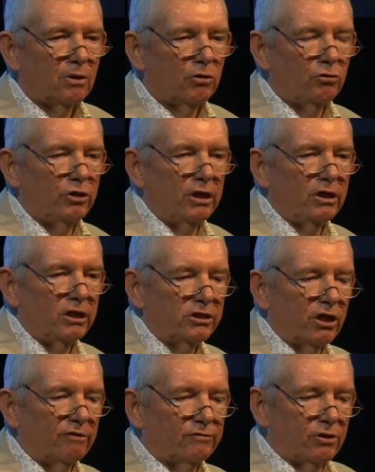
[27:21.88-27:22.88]
You didn't
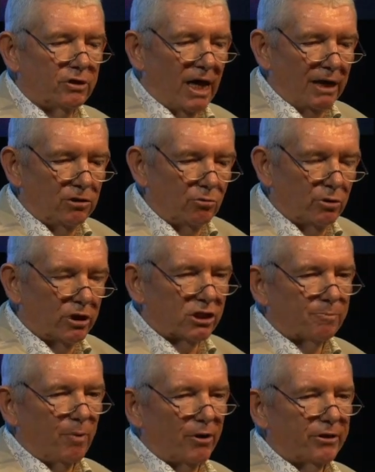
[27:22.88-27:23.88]
deserve to die. You were the
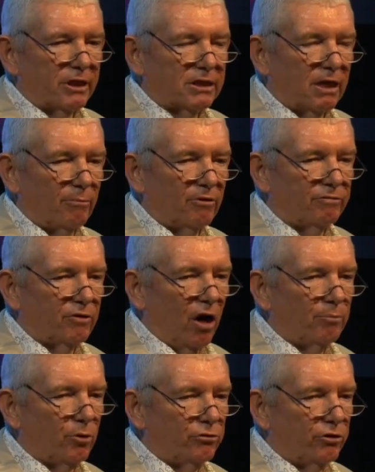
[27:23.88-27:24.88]
spotless Lamb of
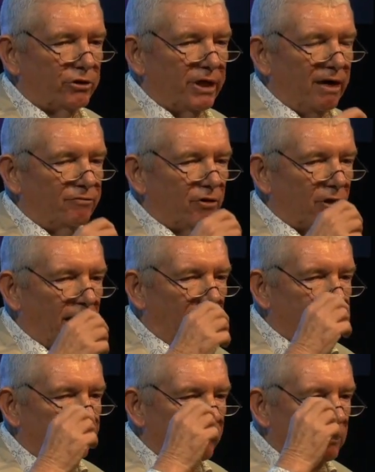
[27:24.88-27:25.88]
God, but you gave your
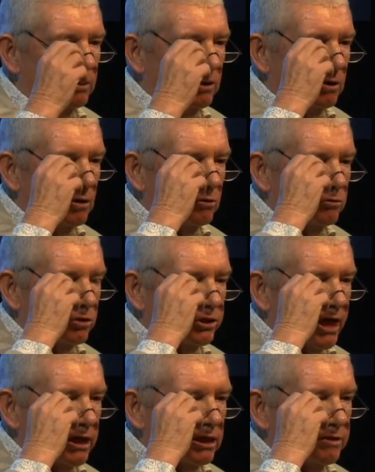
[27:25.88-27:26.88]
life to
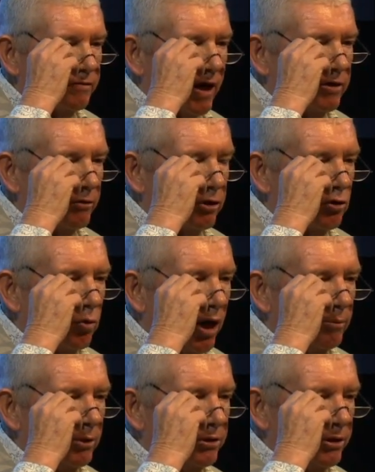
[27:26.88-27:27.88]
satisfy the
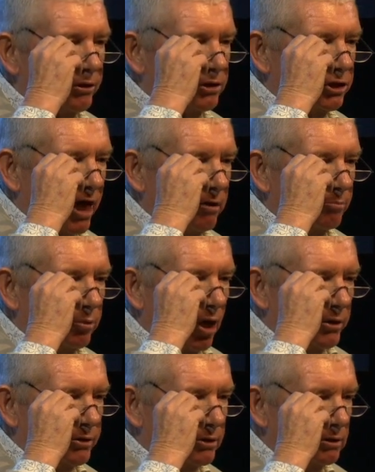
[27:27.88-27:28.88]
requirement that shed
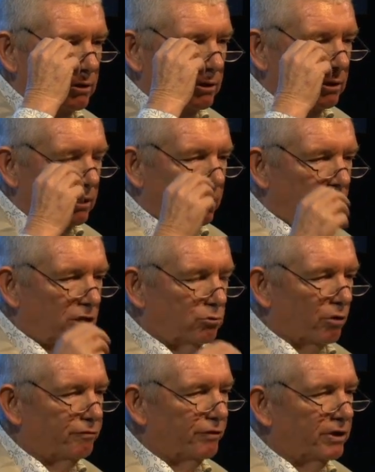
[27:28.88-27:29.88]
blood is
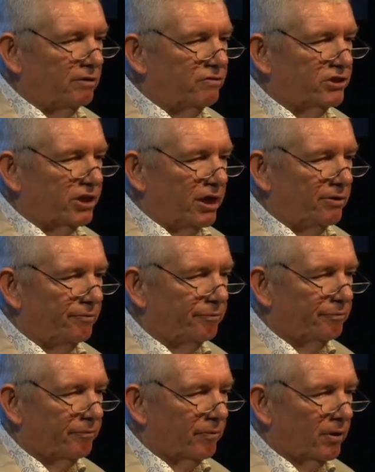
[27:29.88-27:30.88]
what forgives sin.
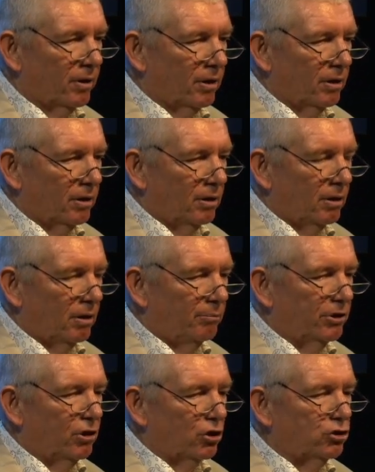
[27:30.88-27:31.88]

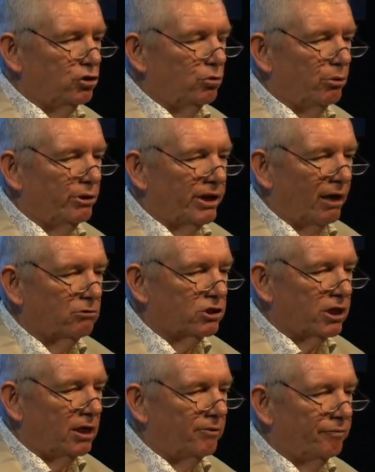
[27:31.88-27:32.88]
Because you were without
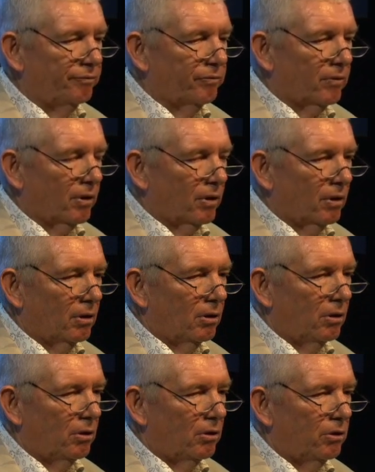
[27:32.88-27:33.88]
sin,
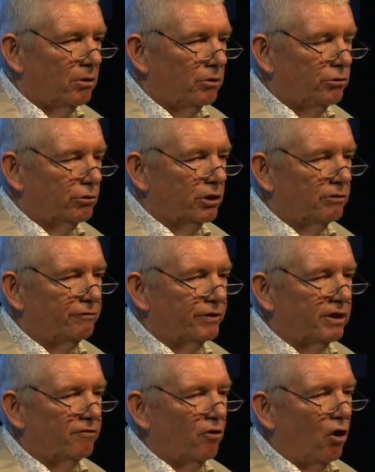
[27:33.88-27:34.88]
you can
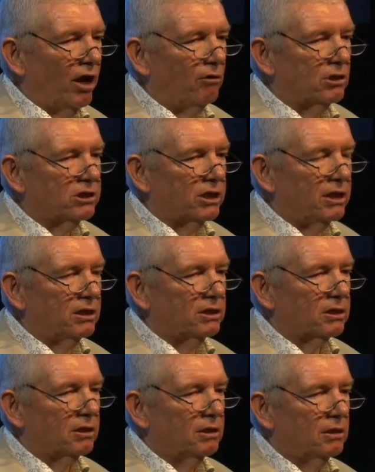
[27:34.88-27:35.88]
forgive all our
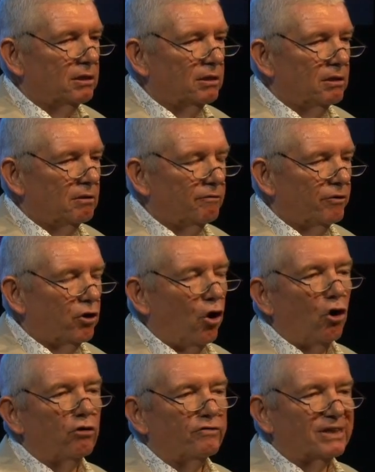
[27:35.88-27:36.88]
sins for the
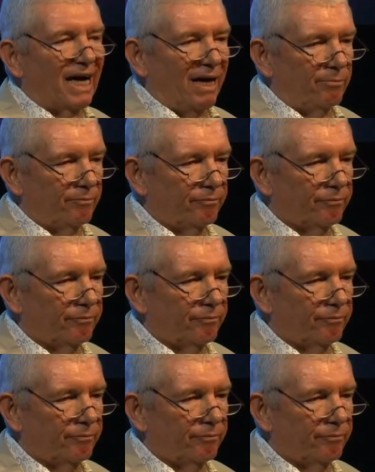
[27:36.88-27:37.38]
whole of time.